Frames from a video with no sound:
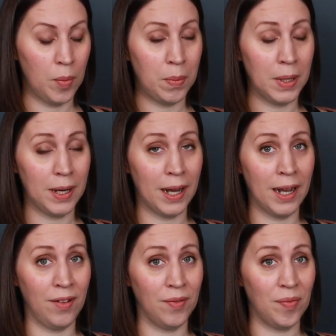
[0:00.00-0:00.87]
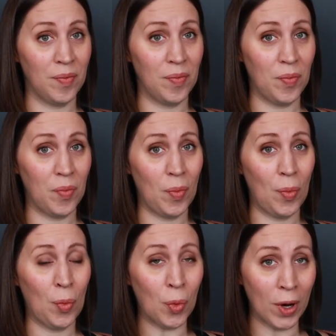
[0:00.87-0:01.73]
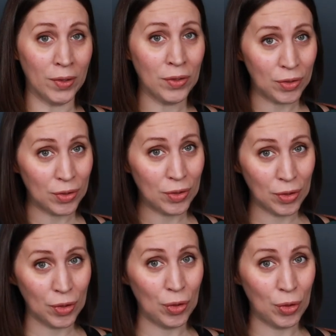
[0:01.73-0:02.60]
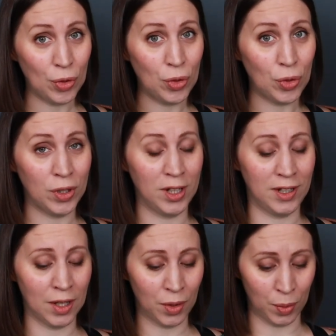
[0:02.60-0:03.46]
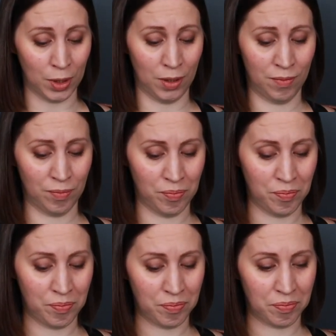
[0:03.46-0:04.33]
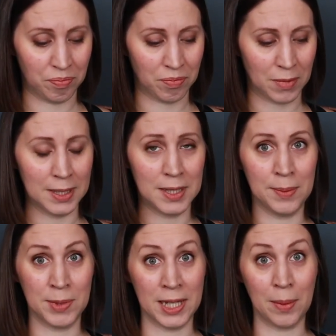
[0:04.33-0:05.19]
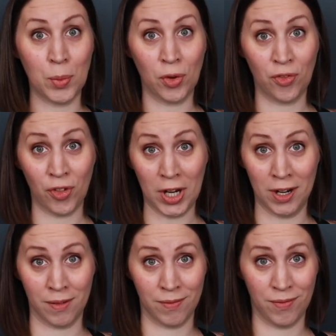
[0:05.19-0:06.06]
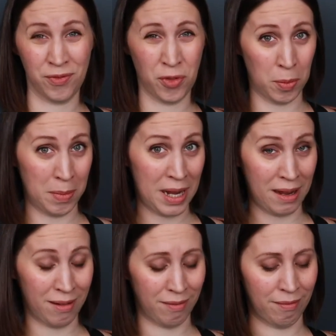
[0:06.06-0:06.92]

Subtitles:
but I want to knit the other one. It seems like more fun for me.